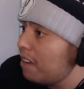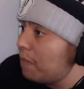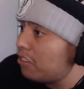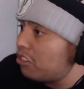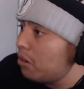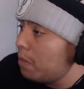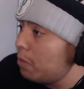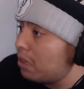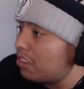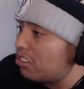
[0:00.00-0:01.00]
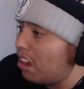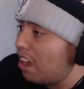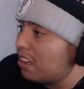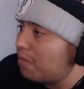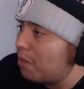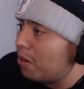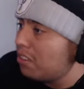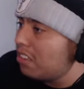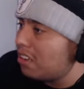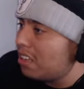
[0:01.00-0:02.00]
be shooting me with the shotgun, bro.
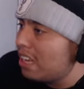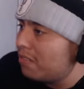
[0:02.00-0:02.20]
He's a clown.